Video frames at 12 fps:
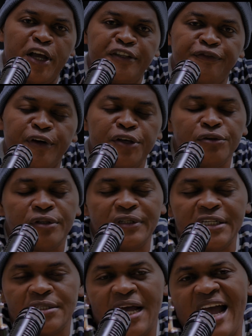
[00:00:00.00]
it's for you to
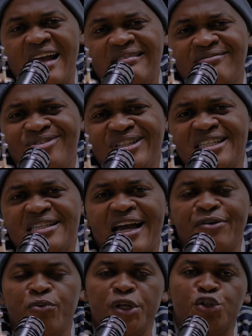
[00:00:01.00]

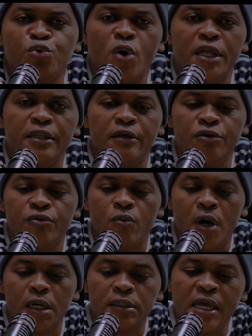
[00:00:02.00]
decide which one you
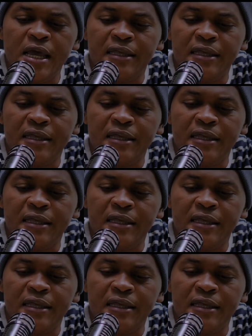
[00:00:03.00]
want.